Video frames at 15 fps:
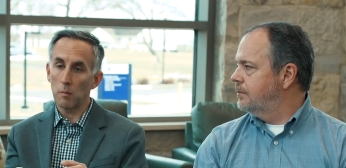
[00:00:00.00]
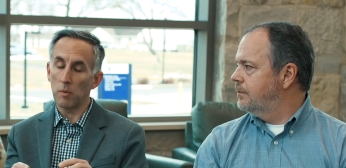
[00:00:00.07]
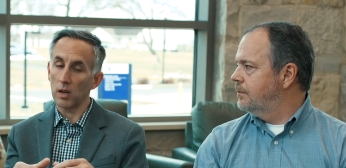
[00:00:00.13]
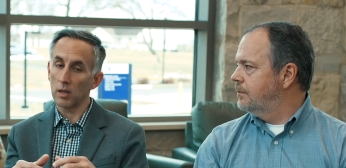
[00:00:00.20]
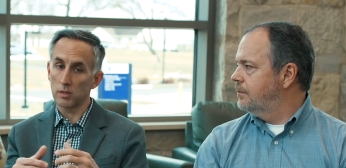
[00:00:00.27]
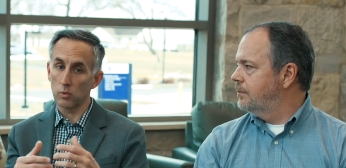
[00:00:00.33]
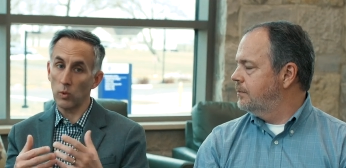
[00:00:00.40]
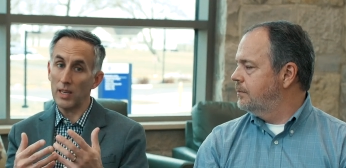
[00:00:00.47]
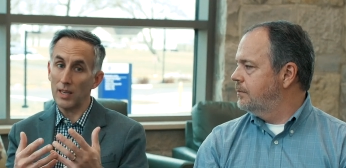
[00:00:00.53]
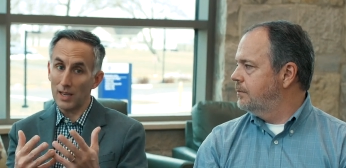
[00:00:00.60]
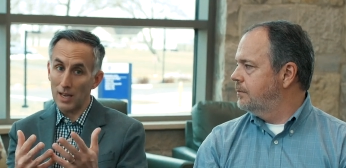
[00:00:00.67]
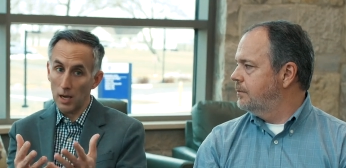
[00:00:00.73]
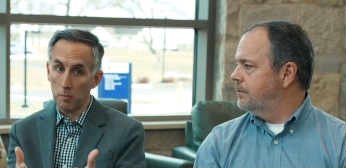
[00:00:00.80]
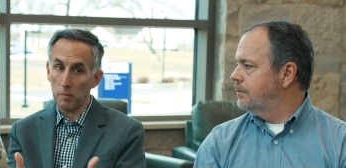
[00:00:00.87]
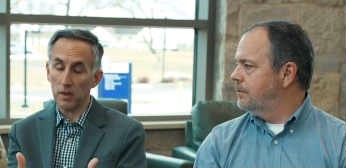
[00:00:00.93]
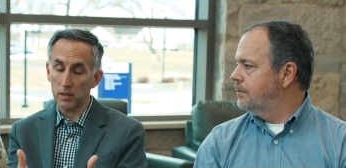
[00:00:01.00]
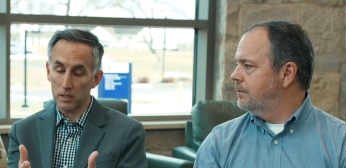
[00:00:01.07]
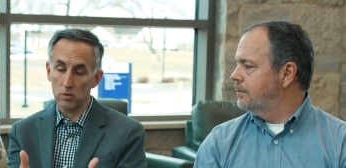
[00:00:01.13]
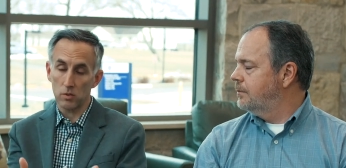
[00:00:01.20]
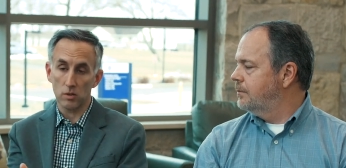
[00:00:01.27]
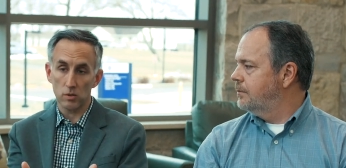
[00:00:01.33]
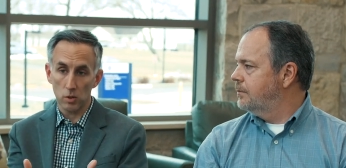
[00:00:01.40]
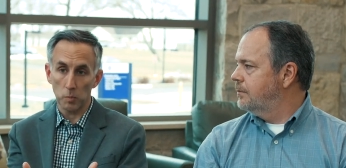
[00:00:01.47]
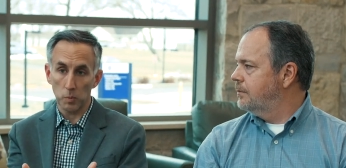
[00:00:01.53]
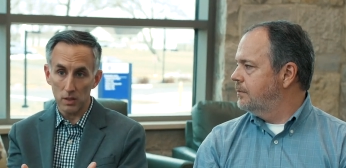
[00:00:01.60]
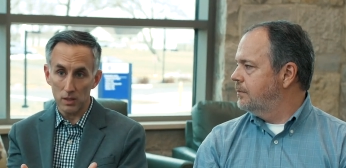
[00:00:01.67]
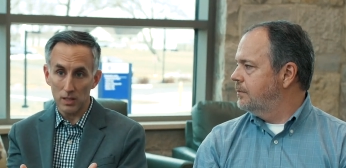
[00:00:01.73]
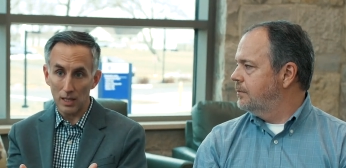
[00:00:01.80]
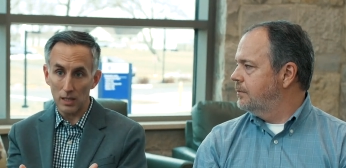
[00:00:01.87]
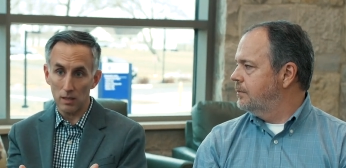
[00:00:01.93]
Speaker 1: Because we can help our district
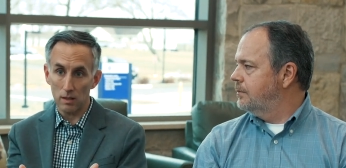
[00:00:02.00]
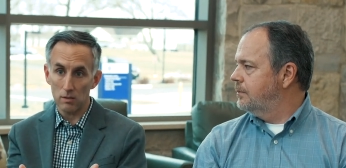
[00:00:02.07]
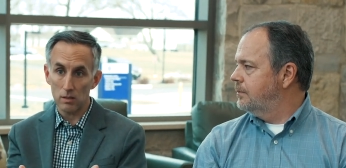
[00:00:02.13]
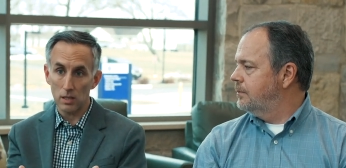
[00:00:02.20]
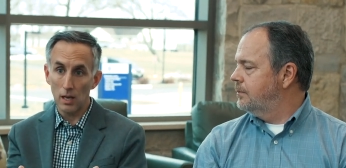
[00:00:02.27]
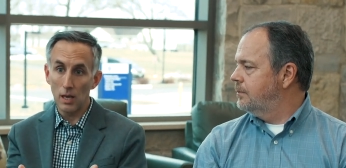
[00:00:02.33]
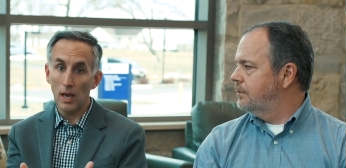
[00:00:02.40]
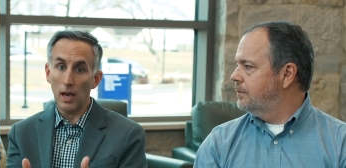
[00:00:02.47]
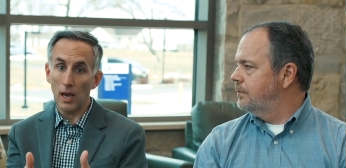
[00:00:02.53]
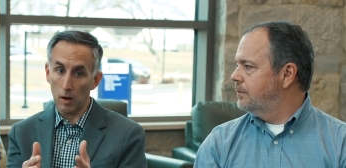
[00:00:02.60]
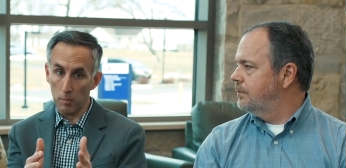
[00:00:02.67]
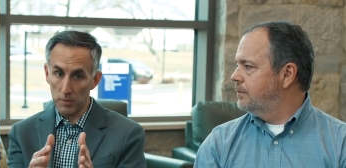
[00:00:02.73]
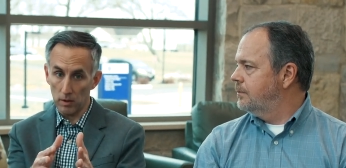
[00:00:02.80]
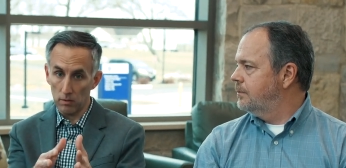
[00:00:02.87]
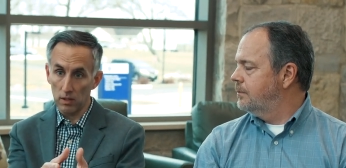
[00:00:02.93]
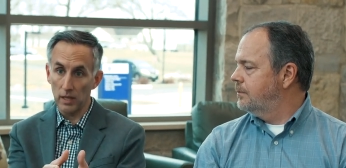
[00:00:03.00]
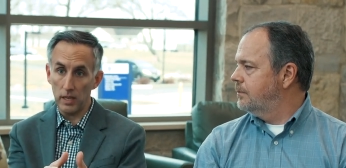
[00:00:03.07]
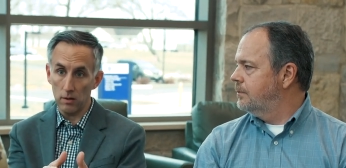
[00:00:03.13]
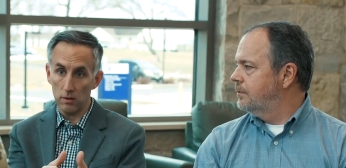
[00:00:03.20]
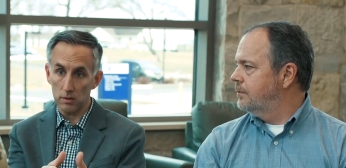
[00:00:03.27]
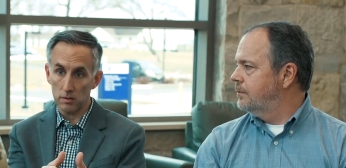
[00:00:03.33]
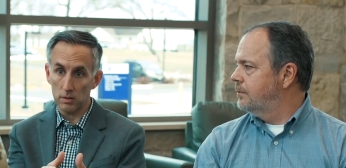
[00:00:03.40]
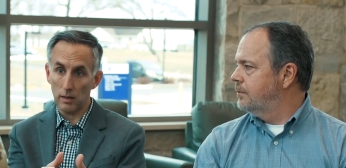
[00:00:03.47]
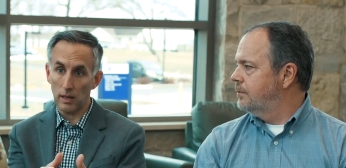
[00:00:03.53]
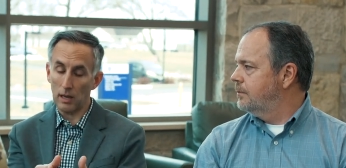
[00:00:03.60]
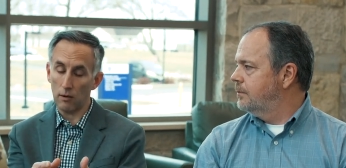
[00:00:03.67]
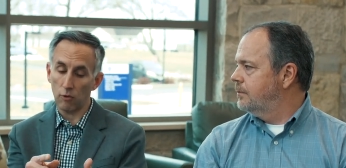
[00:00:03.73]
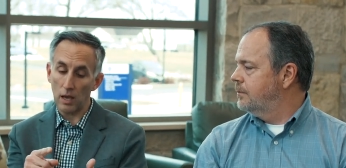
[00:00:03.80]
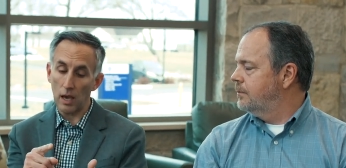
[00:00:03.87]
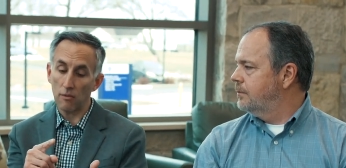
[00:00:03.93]
superintendents help their leaders. And
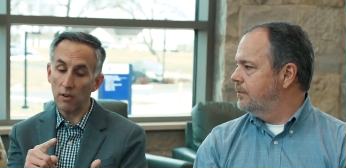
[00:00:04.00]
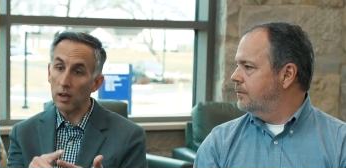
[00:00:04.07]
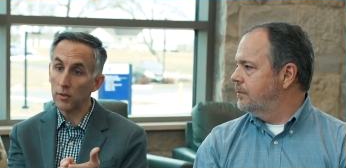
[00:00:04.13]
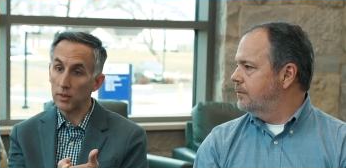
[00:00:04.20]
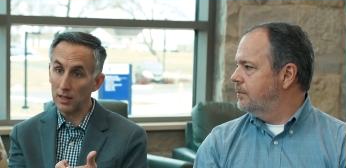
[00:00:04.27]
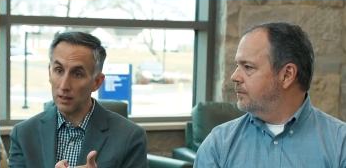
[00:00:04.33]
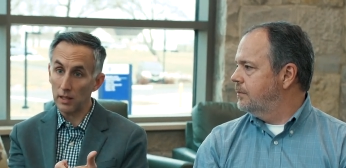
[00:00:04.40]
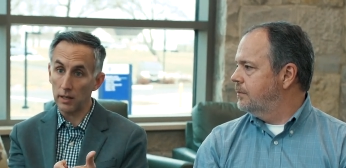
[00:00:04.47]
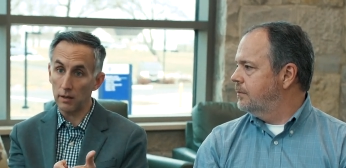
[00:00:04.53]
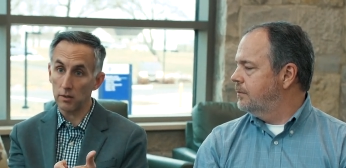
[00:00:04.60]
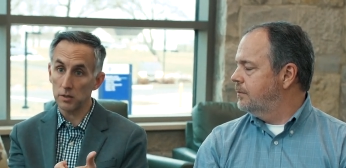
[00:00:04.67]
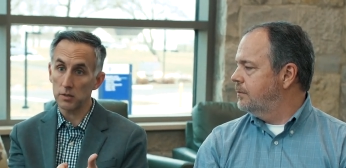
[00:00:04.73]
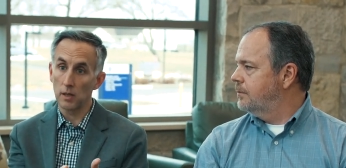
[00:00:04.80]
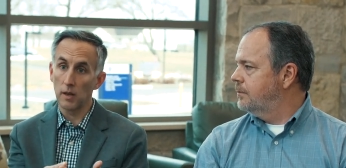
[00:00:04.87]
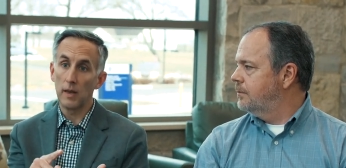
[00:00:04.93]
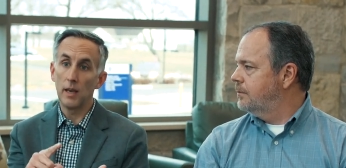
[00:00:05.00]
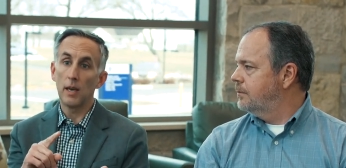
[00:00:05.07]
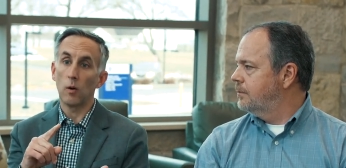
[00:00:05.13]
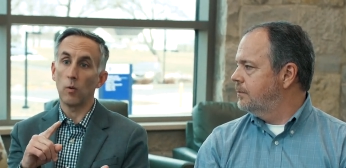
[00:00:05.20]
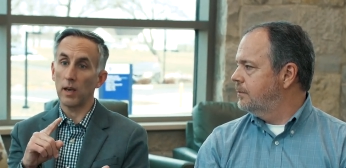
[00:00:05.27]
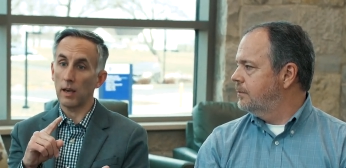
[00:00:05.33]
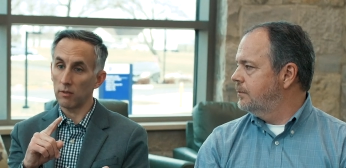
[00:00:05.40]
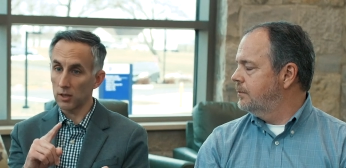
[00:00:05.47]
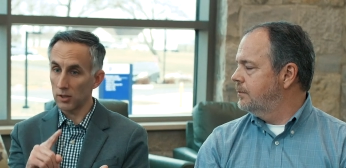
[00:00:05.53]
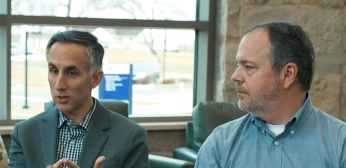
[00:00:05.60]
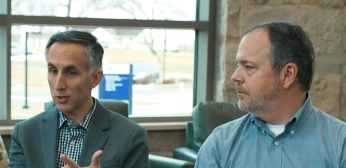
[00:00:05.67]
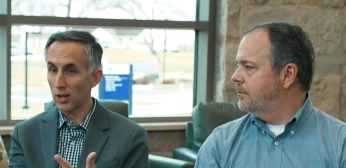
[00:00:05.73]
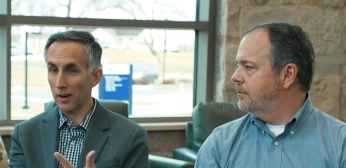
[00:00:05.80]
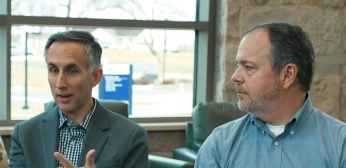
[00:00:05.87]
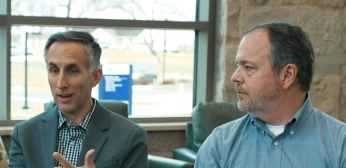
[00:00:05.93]
if we have healthy leaders, we have a good
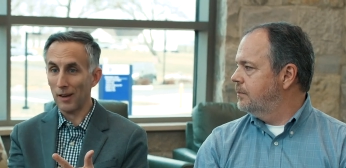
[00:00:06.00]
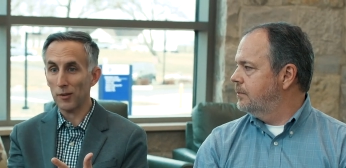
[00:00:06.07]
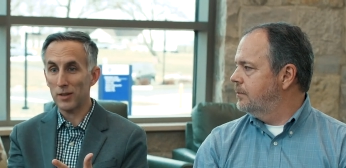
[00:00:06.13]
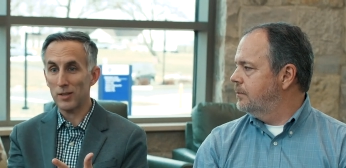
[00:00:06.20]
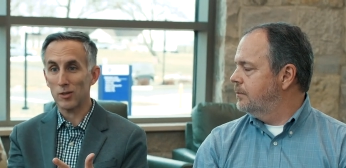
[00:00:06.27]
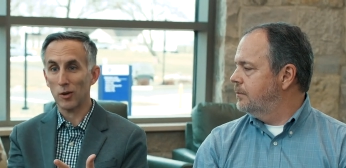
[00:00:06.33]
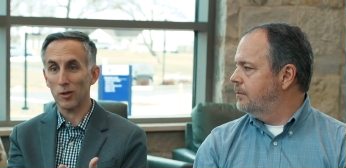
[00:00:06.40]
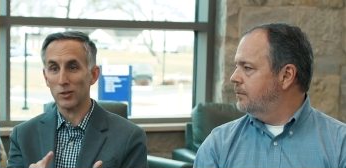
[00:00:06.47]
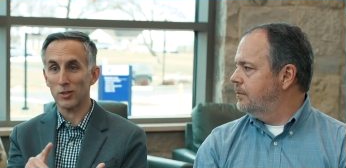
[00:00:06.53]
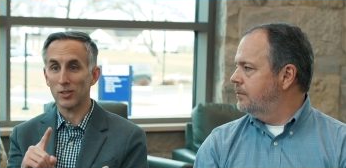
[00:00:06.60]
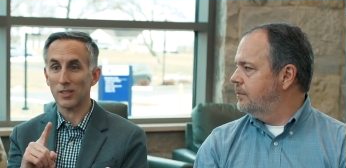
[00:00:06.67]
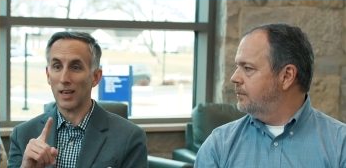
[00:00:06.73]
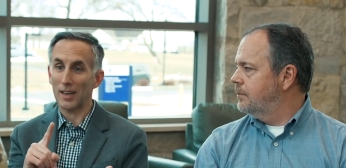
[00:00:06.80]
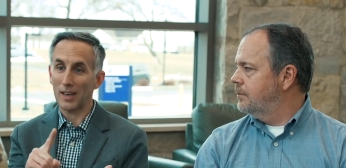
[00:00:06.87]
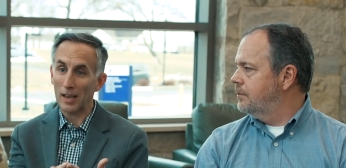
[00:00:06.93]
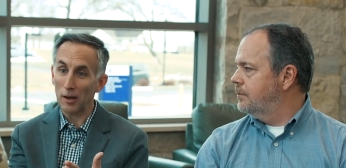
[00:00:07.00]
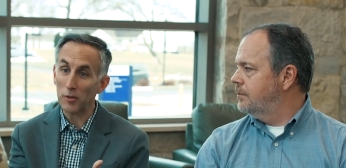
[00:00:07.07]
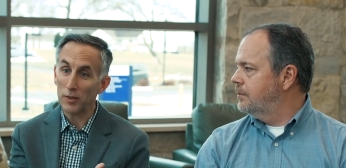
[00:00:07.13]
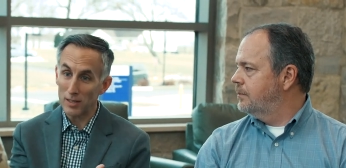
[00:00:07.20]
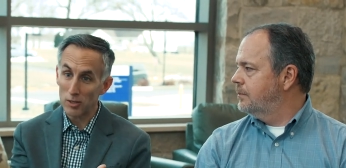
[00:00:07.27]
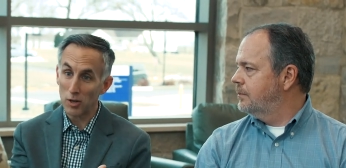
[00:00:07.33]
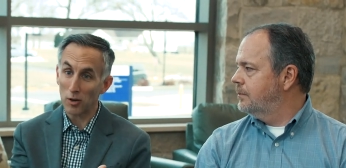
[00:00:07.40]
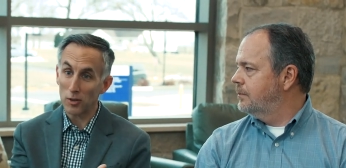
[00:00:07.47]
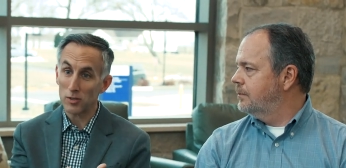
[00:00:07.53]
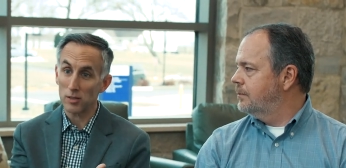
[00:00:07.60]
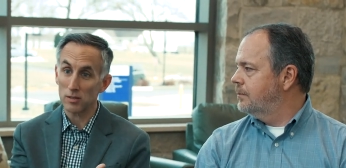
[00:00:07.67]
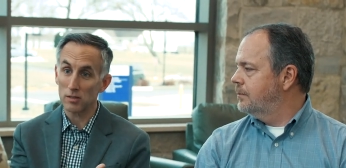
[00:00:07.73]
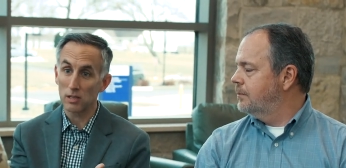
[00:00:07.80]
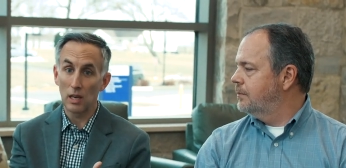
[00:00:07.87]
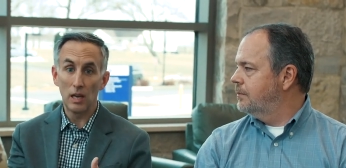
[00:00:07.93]
shot at healthy churches. And healthy
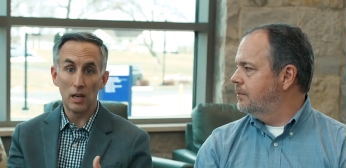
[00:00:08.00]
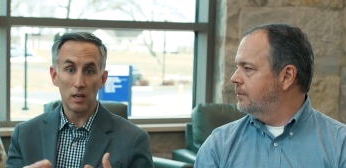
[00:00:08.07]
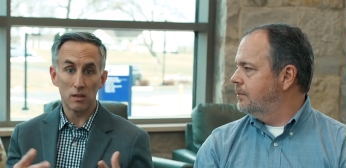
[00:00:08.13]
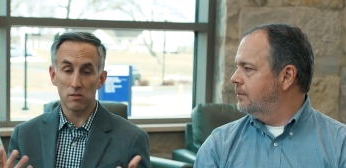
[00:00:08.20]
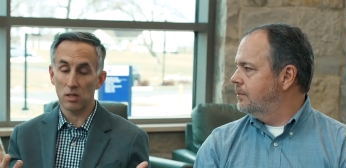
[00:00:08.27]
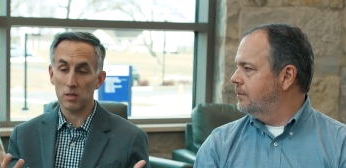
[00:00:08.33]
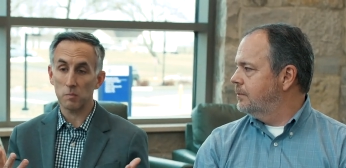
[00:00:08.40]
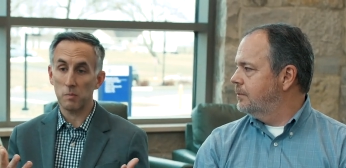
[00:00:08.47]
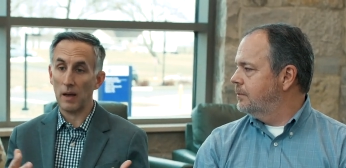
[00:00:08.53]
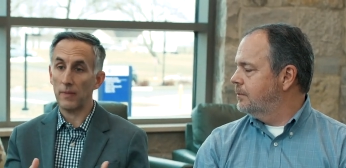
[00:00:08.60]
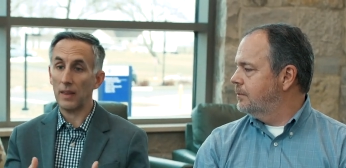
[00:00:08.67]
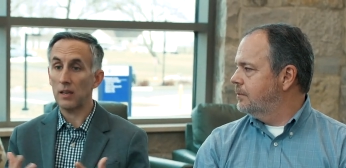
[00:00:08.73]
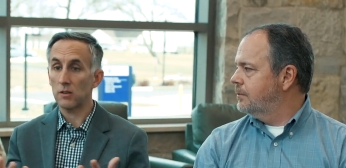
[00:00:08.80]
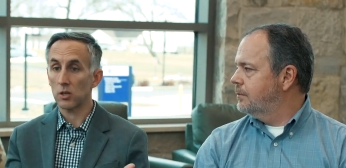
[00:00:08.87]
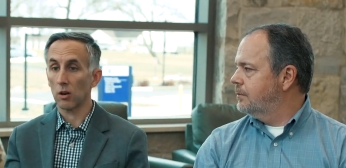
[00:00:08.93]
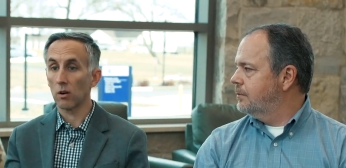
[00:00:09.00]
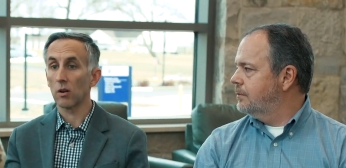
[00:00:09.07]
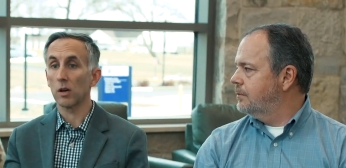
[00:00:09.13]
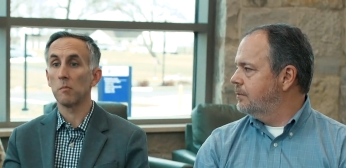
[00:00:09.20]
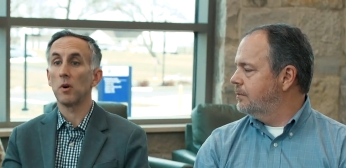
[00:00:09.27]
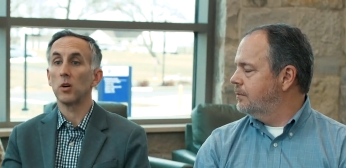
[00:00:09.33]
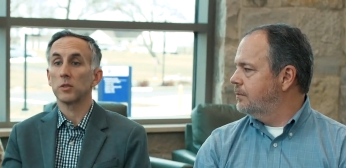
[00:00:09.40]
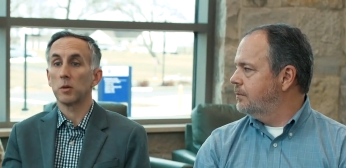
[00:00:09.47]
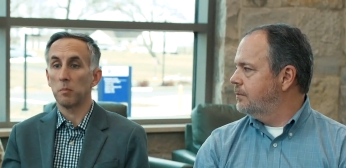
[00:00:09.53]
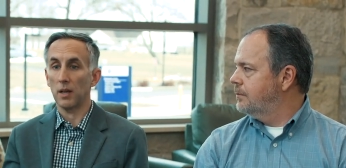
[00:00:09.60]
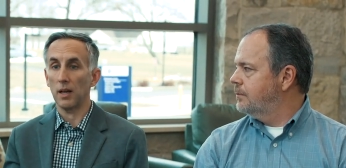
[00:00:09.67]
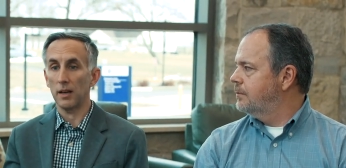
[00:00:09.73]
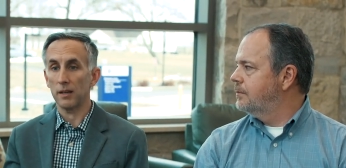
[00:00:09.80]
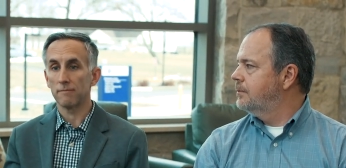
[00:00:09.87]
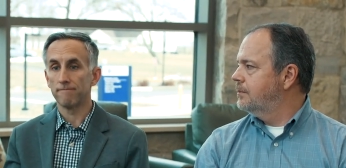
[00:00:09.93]
churches, just by nature, are going to multiply.